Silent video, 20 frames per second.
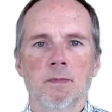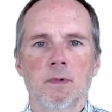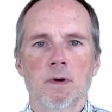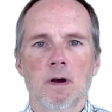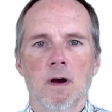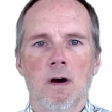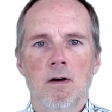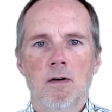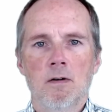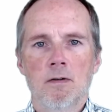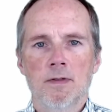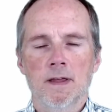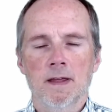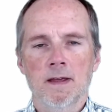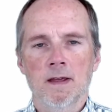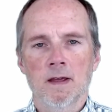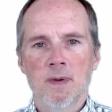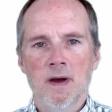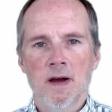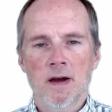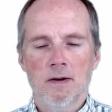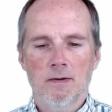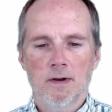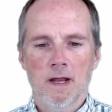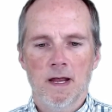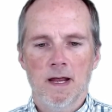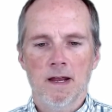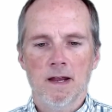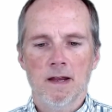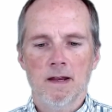all thinking about
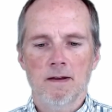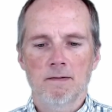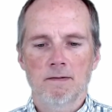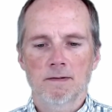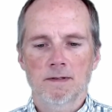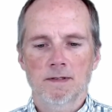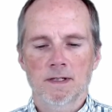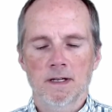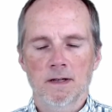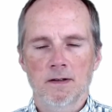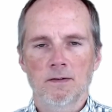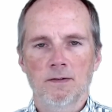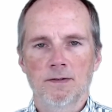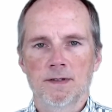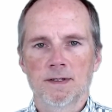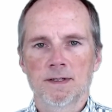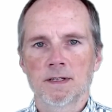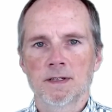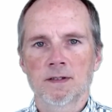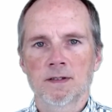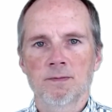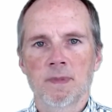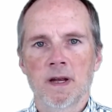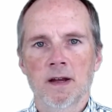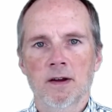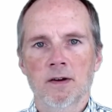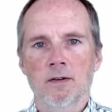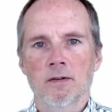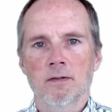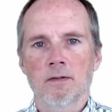a single decision
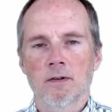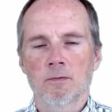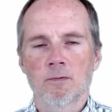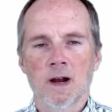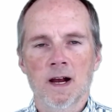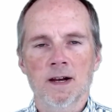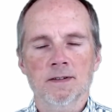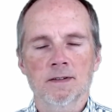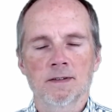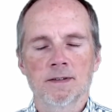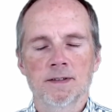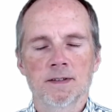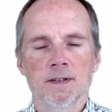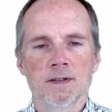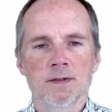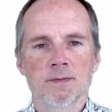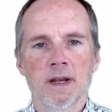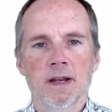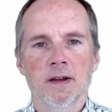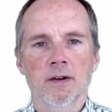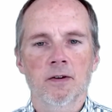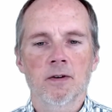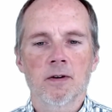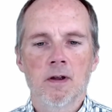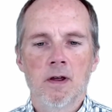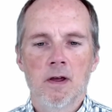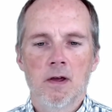maker, a rational decision maker,